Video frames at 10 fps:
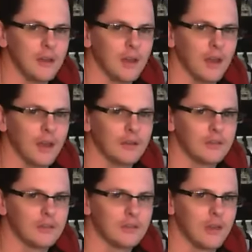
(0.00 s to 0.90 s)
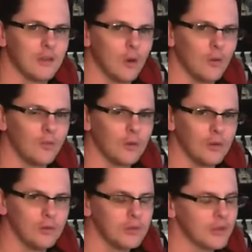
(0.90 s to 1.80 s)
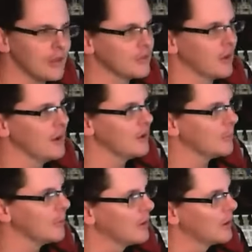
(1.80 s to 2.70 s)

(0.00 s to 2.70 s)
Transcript: as it's getting awful close to that time.